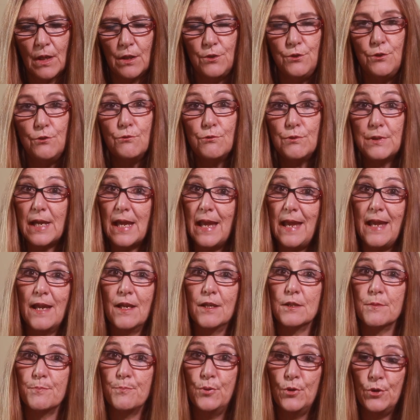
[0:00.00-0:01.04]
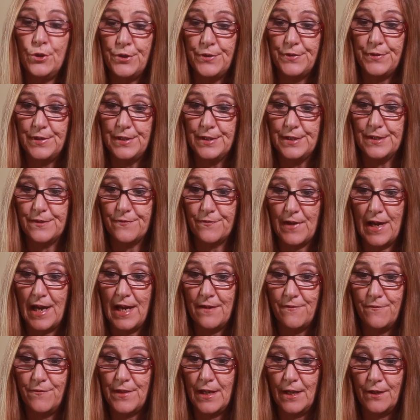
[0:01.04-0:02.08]
You can't put this
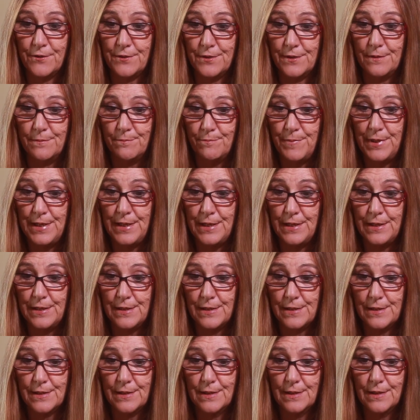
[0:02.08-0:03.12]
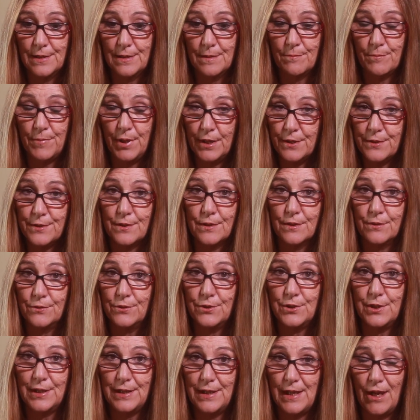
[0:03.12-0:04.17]
5,000 piece puzzle
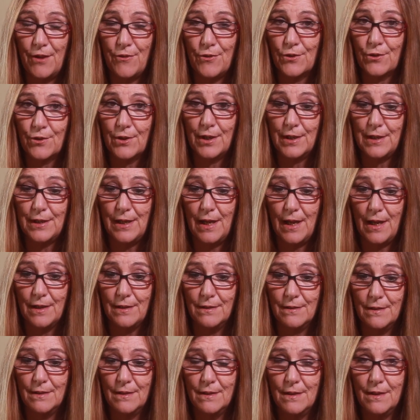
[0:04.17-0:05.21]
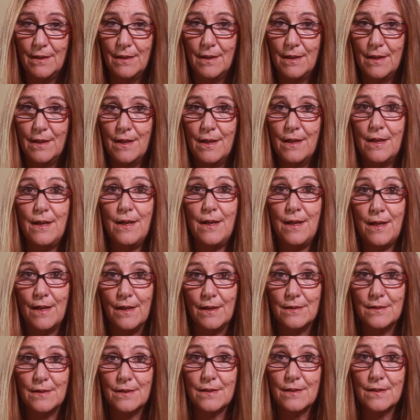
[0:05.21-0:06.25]
together again.
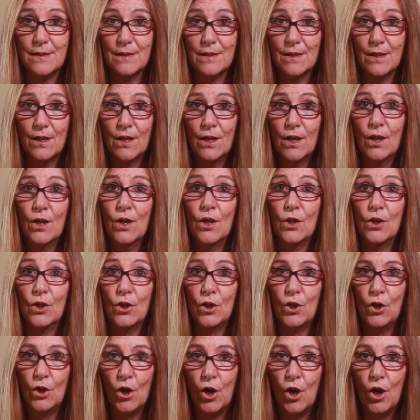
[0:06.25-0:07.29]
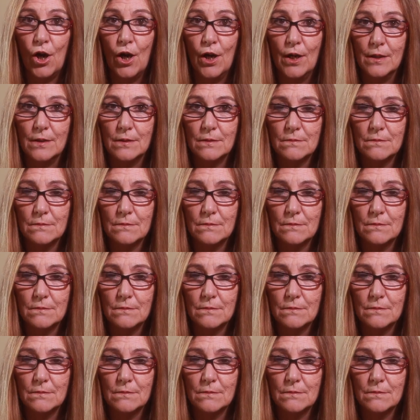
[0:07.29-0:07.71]
It's gone.